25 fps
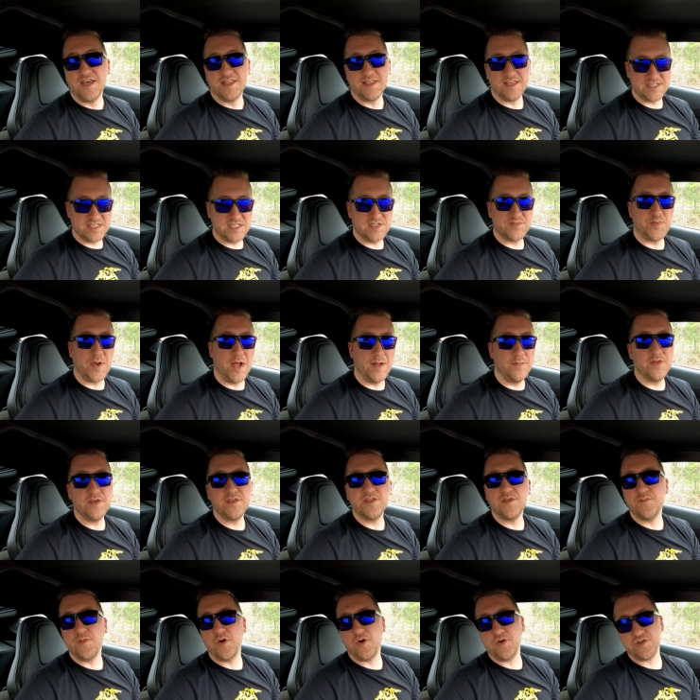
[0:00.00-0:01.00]
this is probably
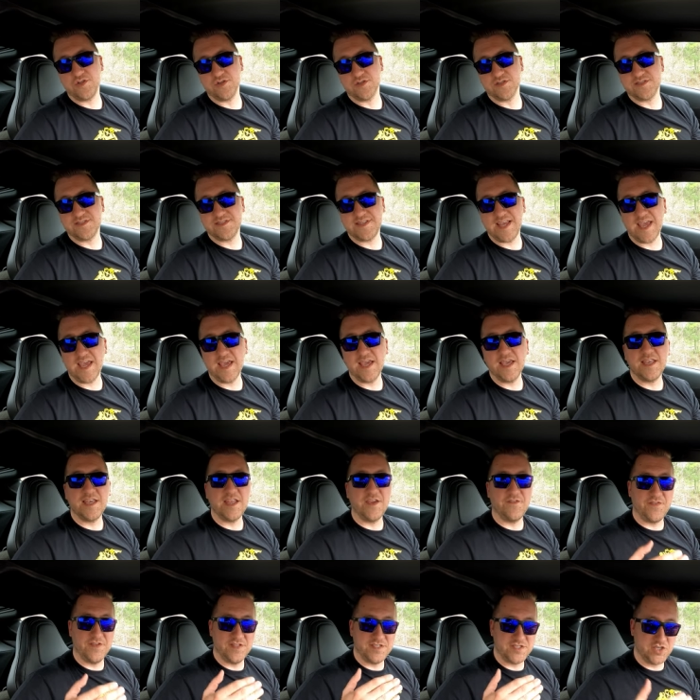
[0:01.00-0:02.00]
the mode you'll stay in
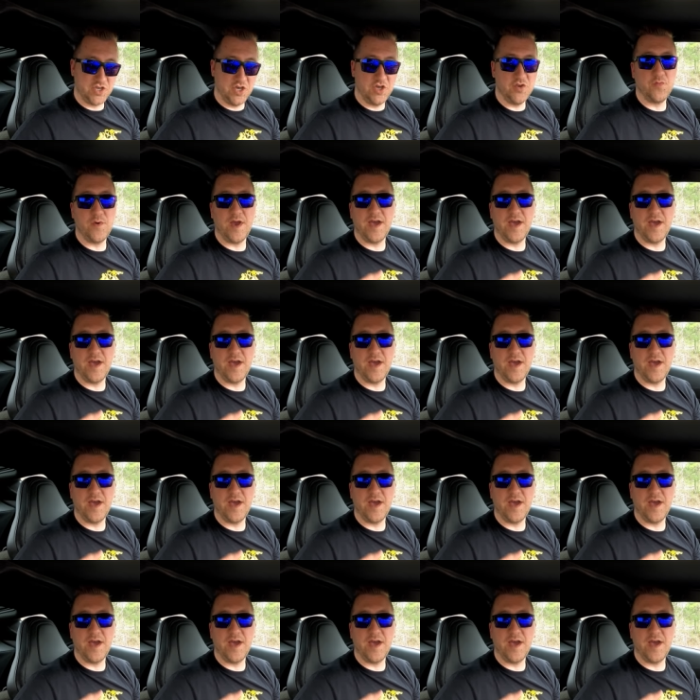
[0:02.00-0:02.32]
if it's good